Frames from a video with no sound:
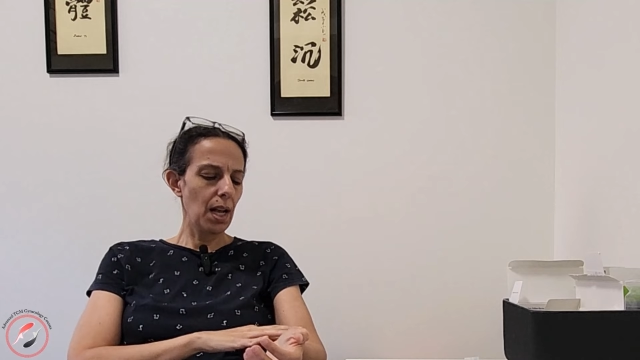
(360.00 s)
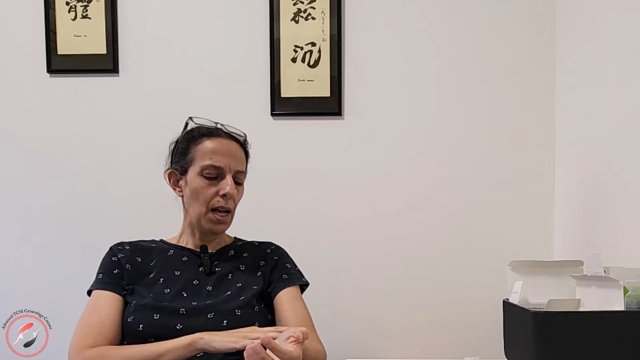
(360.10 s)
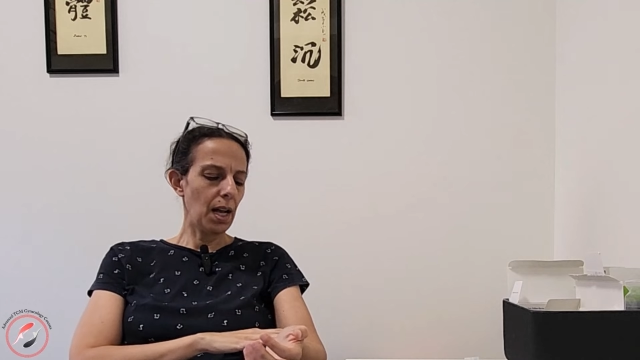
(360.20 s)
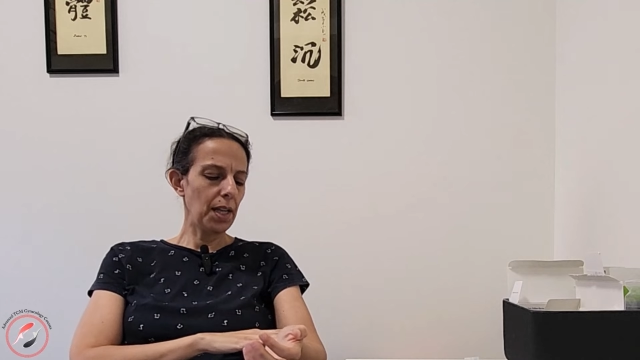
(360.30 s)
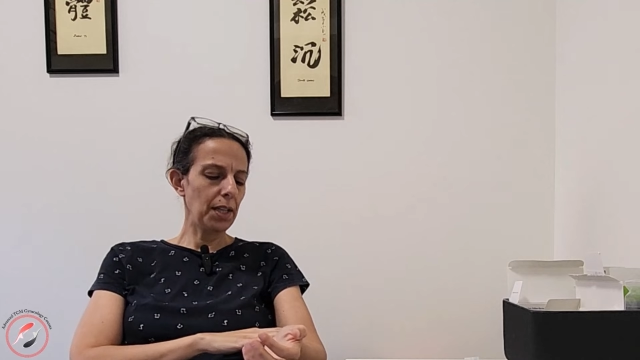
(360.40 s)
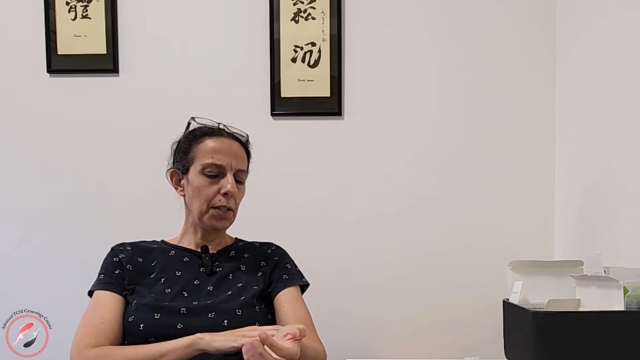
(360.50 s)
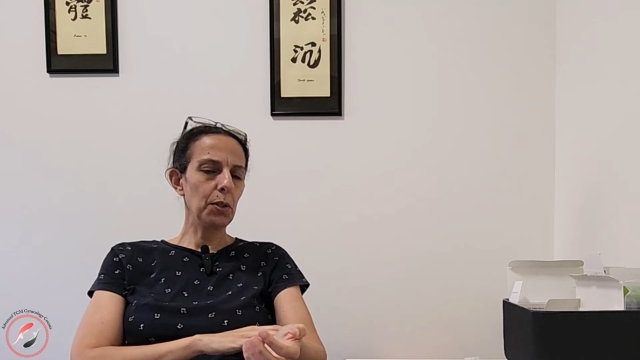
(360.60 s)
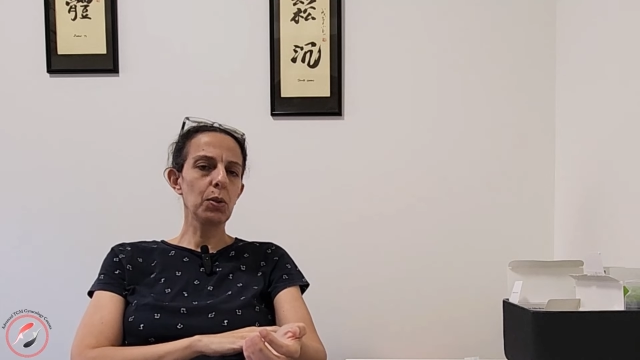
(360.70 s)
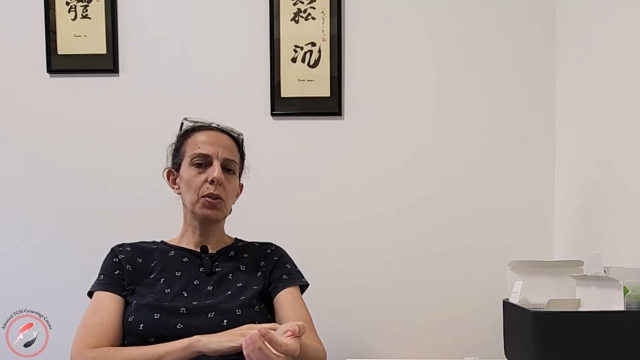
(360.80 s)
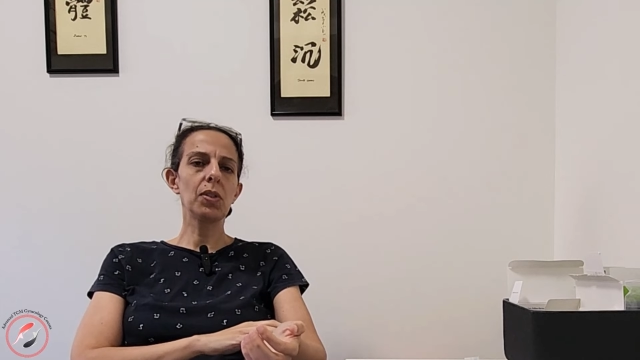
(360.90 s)
I
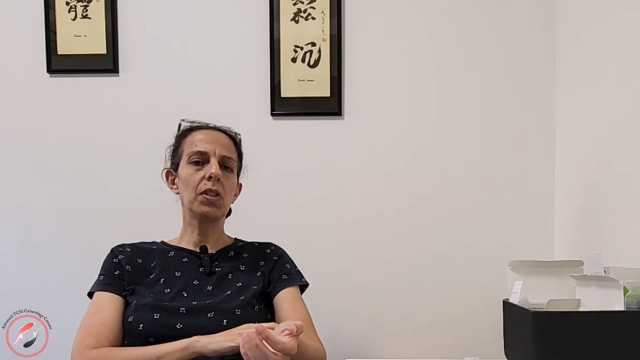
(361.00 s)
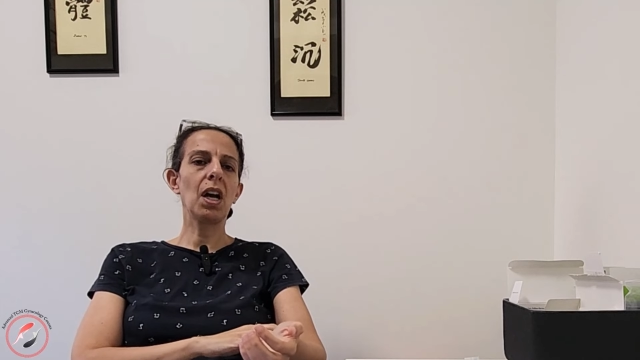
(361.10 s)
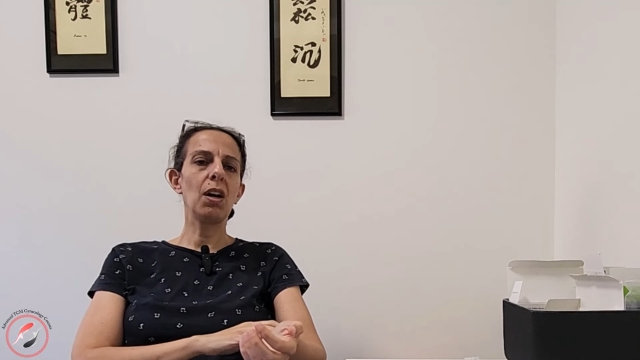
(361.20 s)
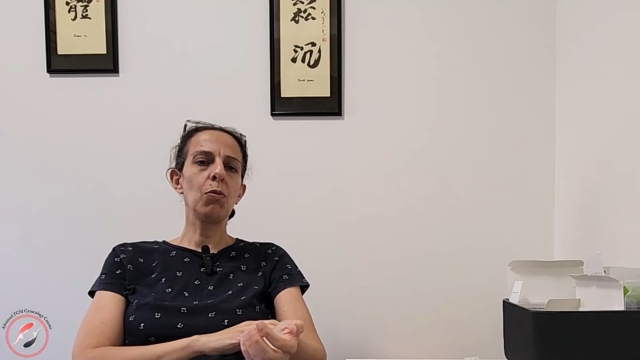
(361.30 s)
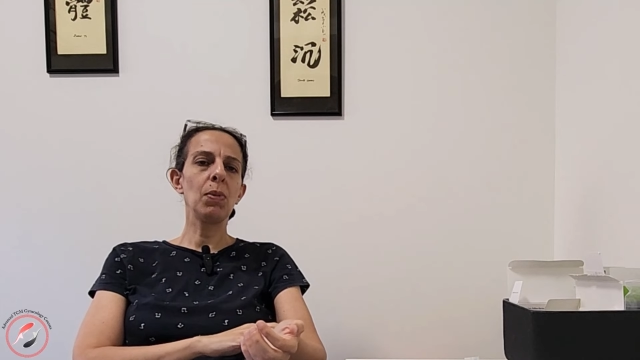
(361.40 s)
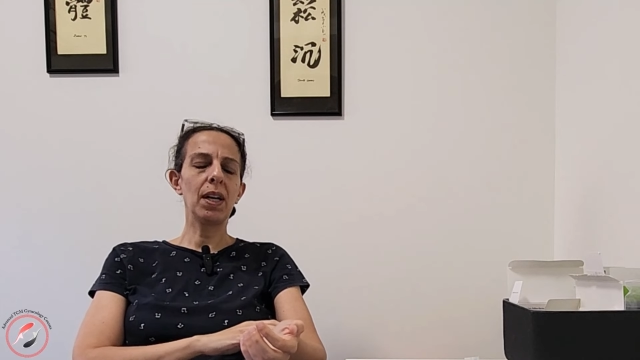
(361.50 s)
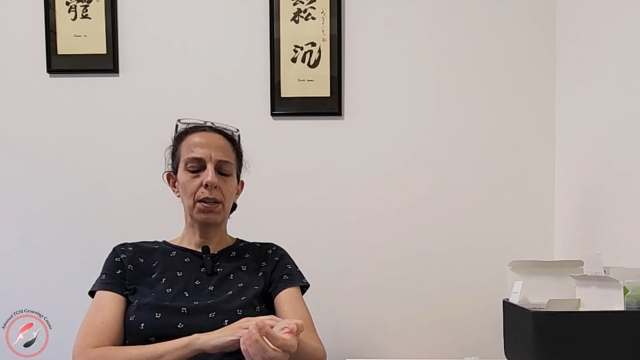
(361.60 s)
use Dauma